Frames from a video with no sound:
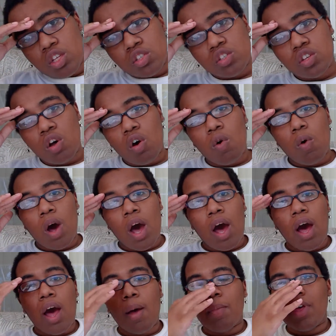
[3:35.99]
So
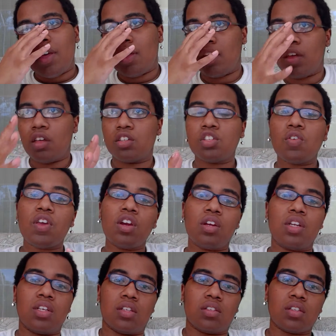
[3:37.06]
um, so there
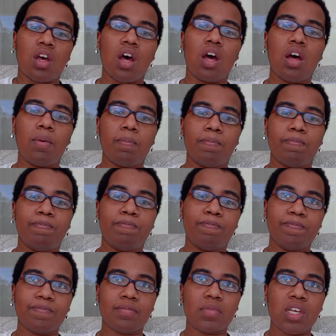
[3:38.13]
it is. Um,
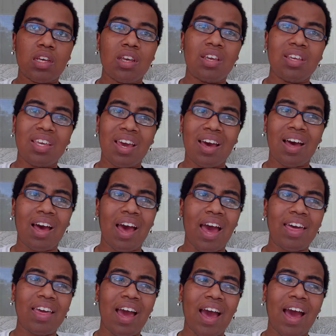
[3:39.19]
yeah,
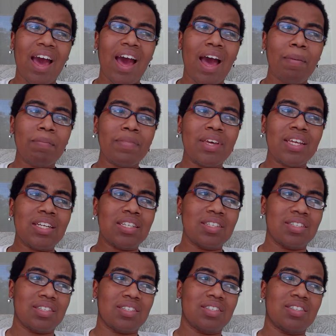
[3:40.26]
I I'm
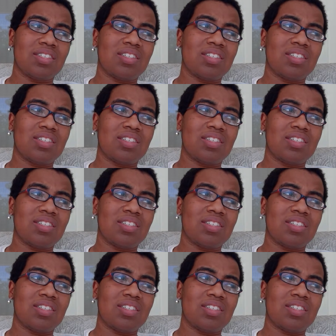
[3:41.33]
gonna.